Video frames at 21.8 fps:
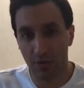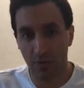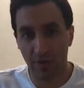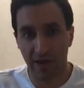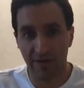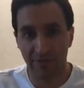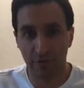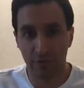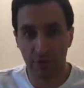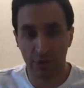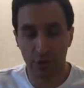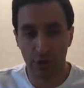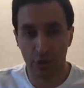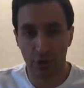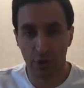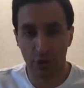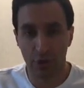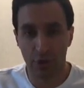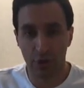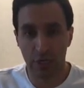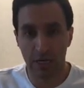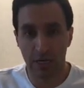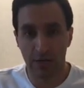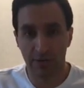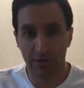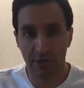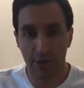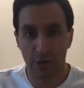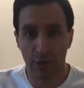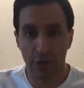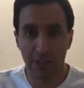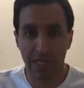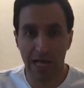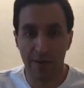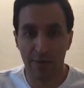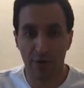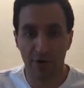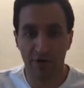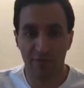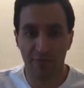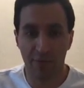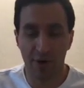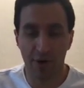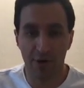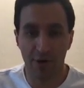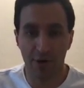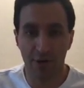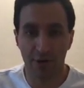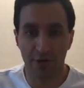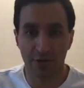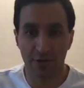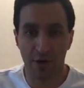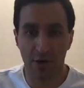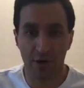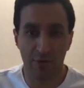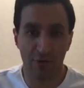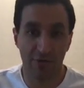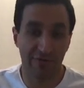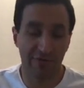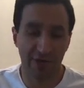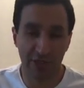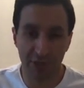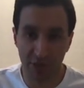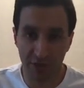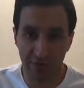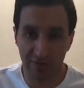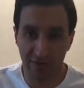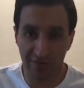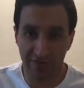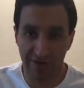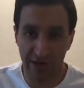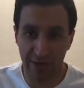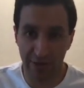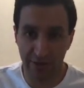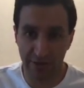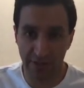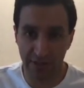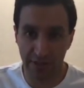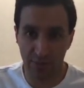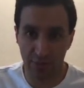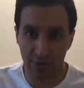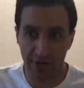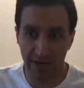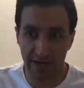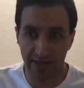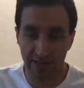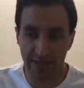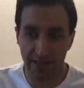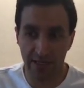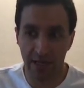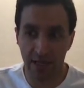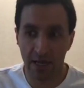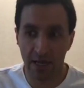We have to ensure that our collaborative partners are a reflection of our values as a brand,